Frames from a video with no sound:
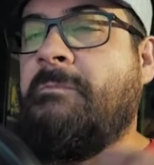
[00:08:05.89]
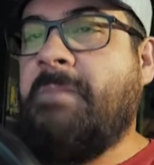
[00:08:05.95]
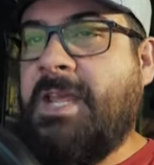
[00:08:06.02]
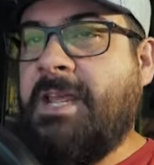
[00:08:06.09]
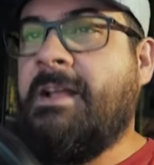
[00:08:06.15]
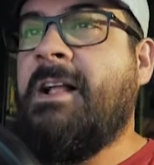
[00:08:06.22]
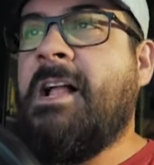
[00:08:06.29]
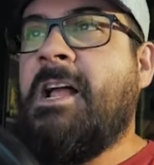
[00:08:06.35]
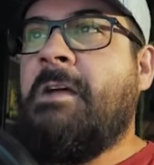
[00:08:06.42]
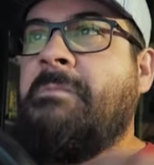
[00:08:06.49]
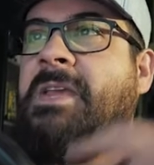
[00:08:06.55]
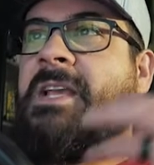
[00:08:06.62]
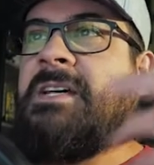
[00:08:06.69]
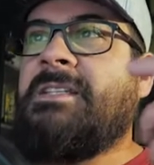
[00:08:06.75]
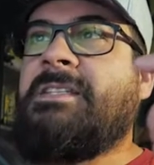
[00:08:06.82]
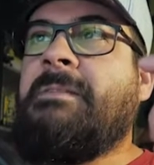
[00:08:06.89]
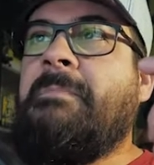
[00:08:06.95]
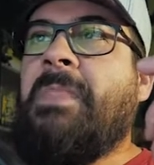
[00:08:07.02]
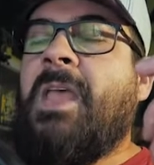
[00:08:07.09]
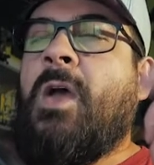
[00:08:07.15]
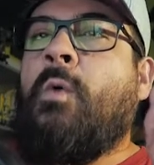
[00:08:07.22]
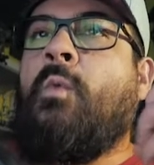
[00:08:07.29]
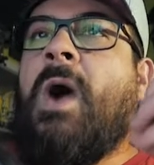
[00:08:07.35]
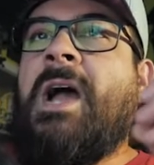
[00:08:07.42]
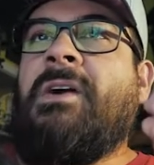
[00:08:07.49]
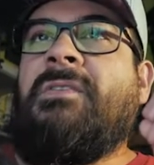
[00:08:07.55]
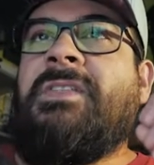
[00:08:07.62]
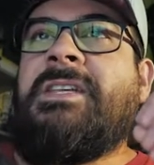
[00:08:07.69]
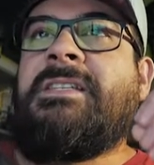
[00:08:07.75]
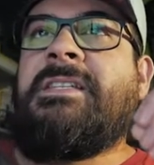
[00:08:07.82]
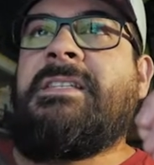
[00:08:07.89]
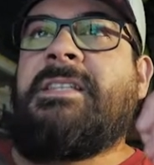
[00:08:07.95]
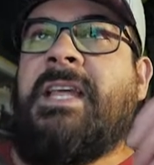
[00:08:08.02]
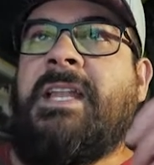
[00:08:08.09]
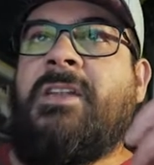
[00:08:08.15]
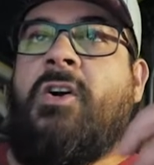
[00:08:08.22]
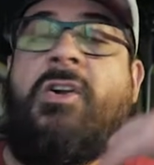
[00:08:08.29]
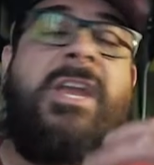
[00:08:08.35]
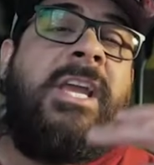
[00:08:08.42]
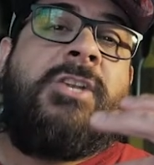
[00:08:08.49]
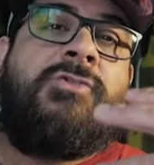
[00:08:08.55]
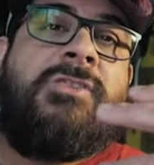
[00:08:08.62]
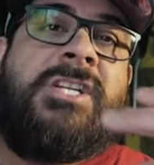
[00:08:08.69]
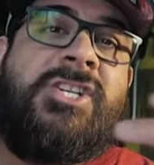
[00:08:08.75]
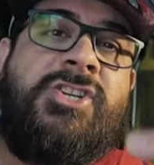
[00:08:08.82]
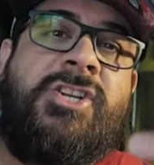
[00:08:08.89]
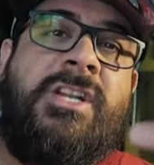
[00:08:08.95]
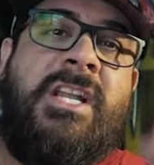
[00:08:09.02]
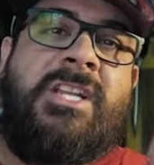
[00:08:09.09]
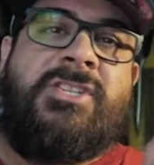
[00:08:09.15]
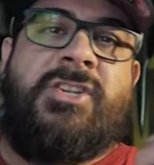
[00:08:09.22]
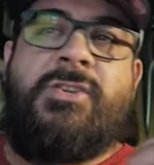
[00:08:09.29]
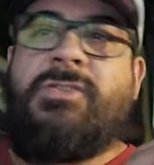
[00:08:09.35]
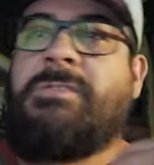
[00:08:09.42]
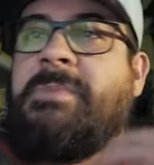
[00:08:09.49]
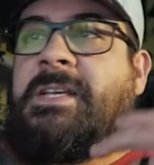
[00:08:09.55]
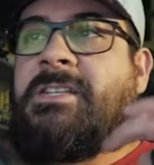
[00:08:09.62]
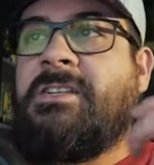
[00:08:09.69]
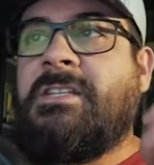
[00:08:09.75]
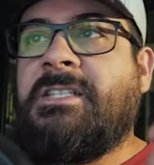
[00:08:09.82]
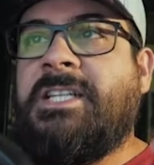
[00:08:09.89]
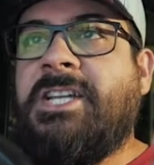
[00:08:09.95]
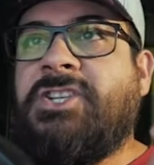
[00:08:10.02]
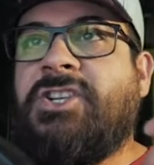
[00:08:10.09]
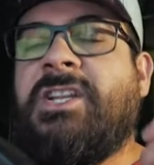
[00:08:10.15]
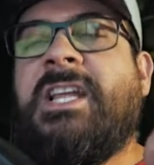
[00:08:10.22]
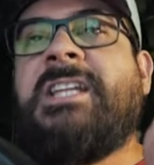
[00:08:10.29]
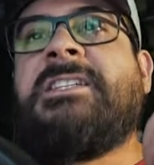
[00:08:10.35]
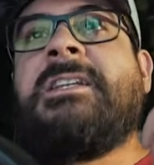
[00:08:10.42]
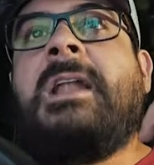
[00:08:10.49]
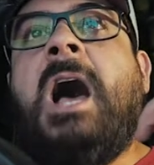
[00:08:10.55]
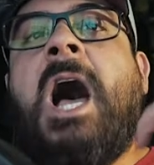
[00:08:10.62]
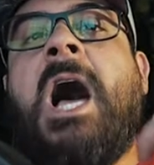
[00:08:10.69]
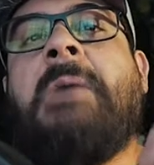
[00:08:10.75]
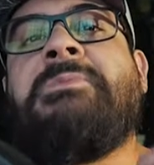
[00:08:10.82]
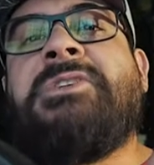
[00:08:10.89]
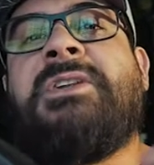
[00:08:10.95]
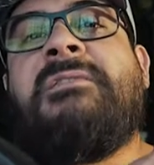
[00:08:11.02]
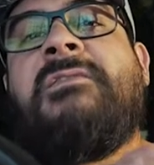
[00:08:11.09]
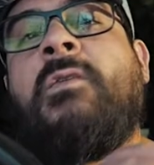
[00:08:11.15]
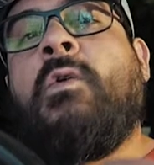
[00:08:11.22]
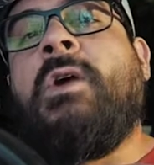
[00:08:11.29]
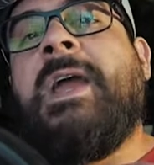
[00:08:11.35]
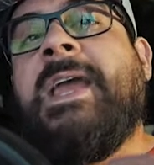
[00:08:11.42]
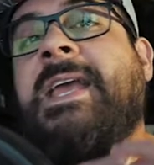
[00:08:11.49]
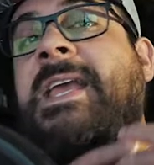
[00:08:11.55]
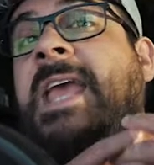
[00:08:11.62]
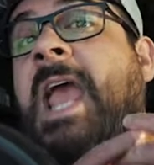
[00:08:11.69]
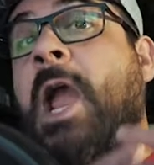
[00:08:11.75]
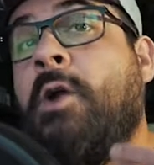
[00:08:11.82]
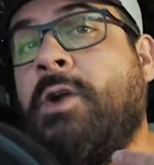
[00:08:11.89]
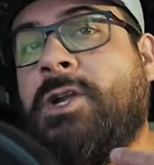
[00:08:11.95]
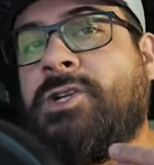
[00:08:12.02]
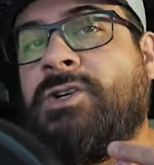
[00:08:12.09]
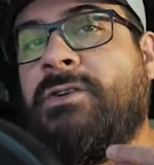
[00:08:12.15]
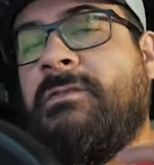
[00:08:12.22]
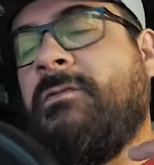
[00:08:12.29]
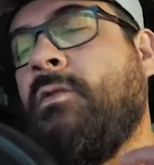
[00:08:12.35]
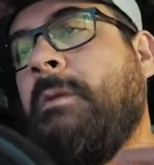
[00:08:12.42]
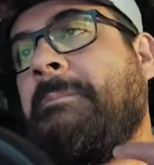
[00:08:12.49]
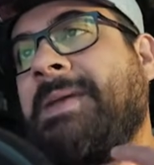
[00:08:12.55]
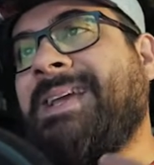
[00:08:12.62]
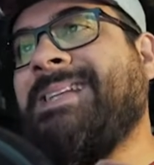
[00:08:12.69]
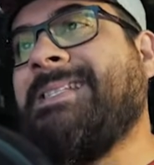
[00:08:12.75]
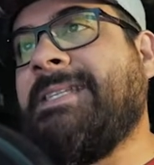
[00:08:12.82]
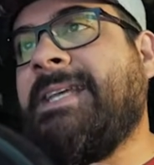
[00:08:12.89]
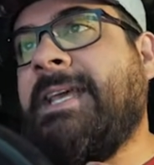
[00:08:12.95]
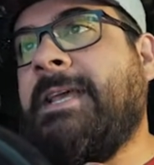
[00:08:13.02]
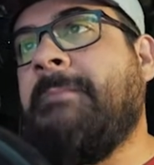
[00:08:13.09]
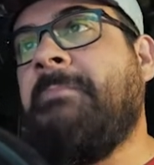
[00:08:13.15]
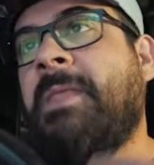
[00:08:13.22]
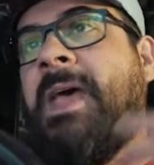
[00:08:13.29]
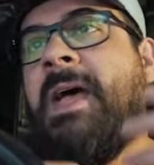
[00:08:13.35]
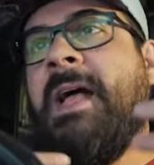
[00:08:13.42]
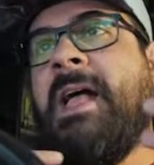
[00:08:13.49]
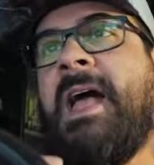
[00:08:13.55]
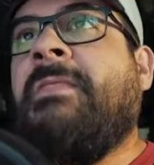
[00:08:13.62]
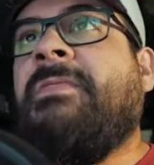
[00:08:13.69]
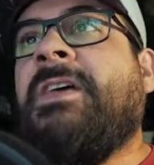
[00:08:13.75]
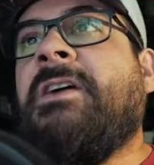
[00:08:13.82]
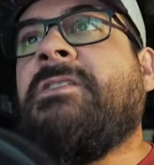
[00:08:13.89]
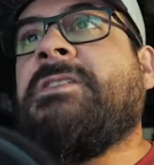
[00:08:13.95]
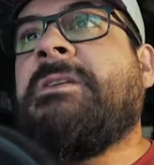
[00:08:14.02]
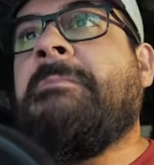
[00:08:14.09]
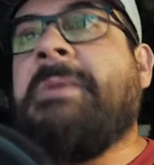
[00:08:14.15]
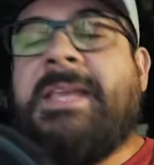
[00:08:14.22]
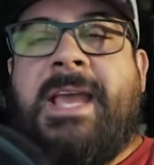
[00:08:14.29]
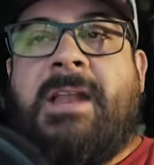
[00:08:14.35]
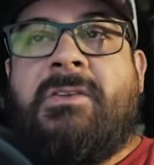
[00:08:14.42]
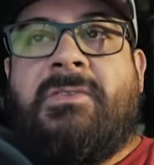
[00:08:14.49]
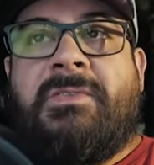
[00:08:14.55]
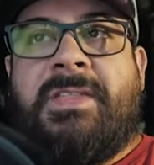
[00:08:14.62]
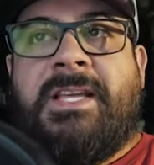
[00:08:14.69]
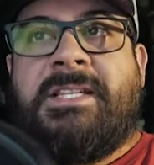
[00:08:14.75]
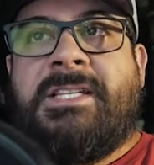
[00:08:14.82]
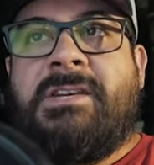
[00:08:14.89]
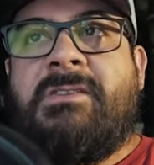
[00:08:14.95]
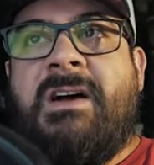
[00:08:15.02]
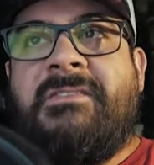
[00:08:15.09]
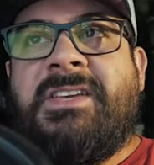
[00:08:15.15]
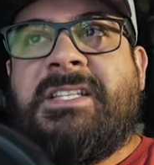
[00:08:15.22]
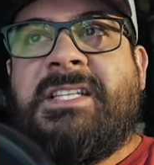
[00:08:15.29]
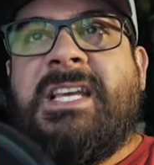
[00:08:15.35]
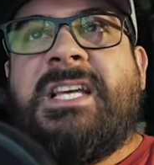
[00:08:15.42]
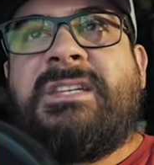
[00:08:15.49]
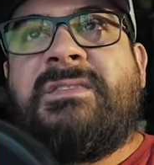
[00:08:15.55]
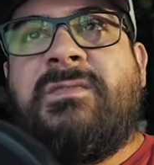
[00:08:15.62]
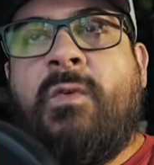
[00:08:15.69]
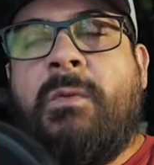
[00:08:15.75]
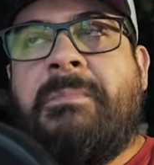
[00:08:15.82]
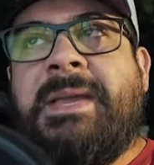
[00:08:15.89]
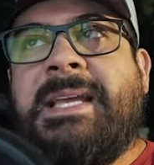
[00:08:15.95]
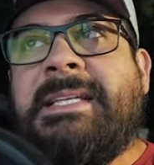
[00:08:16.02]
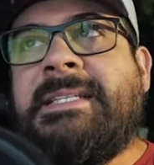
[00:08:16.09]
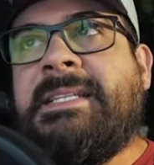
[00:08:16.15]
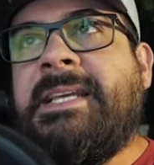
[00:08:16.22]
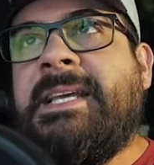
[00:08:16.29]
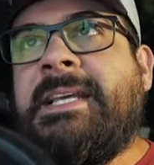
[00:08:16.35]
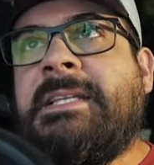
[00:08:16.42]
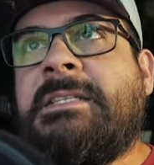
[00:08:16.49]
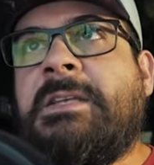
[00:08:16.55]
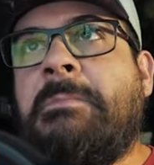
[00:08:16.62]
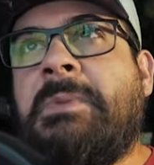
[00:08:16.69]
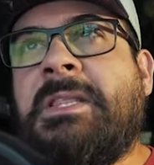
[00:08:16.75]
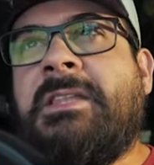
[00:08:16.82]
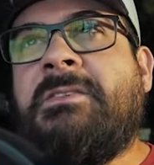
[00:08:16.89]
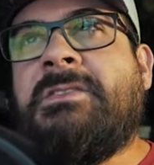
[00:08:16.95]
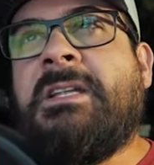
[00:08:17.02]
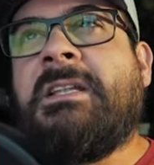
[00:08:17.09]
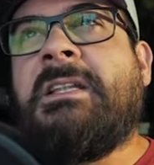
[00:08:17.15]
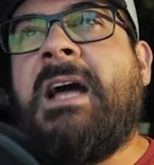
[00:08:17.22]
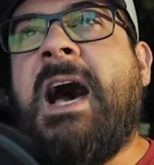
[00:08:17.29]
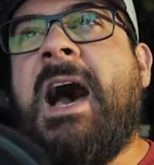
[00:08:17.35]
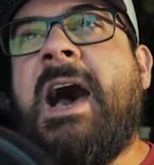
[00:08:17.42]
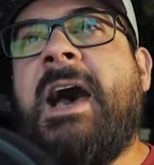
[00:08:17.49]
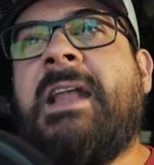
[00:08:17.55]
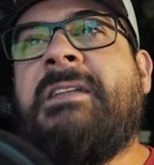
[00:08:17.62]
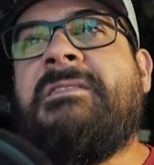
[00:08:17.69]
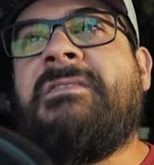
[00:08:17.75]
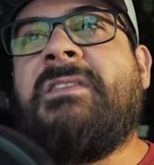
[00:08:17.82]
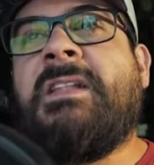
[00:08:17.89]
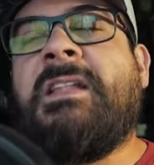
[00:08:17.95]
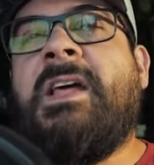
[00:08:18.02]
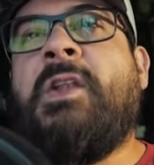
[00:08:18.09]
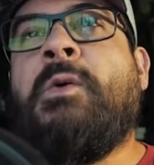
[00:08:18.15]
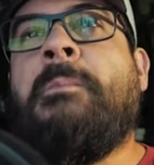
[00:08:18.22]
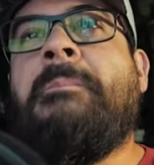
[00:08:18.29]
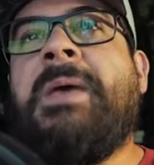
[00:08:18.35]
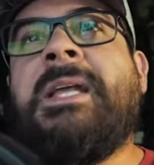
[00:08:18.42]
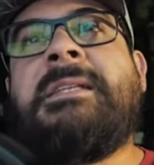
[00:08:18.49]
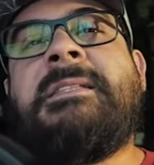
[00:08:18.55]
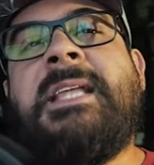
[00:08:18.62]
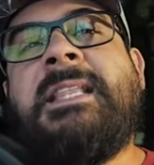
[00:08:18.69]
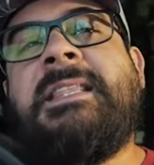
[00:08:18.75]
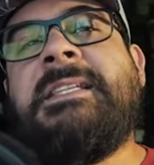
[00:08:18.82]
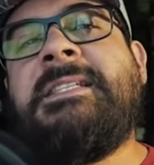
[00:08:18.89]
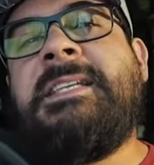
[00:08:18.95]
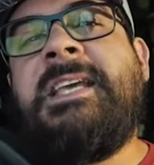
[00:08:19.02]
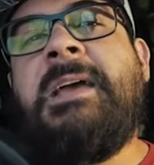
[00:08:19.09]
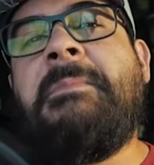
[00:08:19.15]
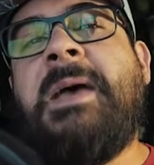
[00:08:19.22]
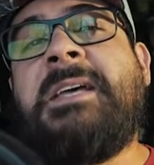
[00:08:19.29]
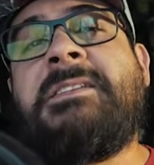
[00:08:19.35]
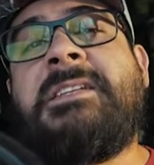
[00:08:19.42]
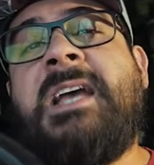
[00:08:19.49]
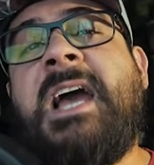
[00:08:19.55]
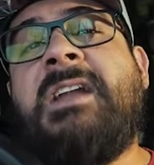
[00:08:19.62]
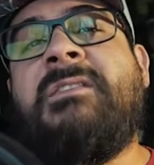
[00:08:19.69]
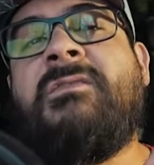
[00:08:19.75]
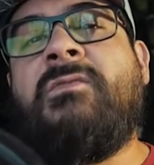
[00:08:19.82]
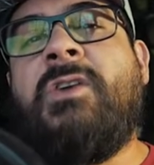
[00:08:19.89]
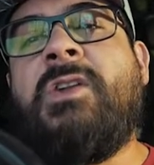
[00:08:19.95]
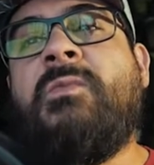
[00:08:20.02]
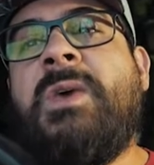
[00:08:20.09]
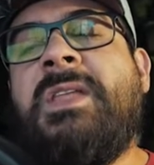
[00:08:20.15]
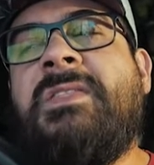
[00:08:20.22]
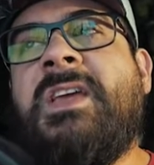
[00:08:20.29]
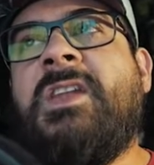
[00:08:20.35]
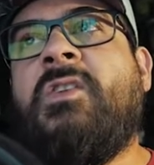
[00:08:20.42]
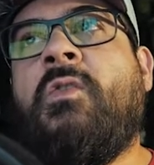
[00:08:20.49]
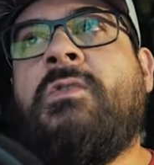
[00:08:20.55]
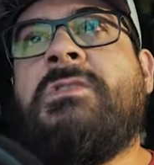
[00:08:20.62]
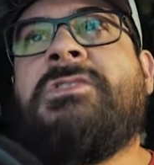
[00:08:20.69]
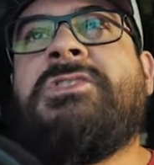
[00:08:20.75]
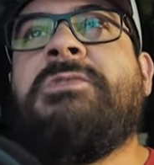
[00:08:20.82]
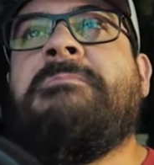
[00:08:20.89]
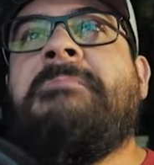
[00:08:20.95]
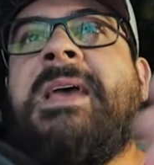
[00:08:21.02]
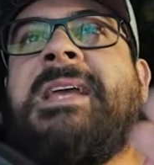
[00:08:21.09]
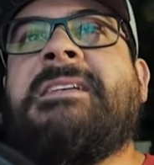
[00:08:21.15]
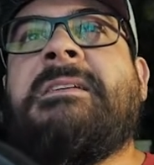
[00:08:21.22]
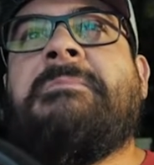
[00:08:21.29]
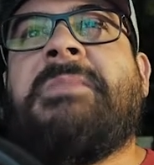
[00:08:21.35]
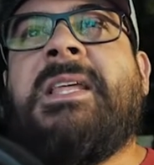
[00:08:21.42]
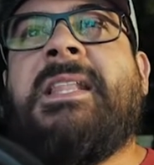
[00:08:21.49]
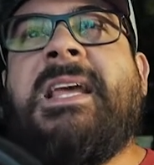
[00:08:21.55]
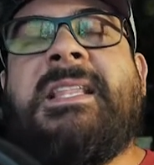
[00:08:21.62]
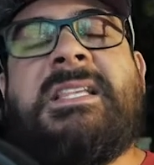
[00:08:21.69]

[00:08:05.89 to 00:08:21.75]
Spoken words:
me. Because while this is an arcane tradition, it's a new specialization, it's an option for a character for PC. There's mechanical things here. Obviously, it's for PCs, but there's a lot of little bits that the DM has to kind of run with in order to make something like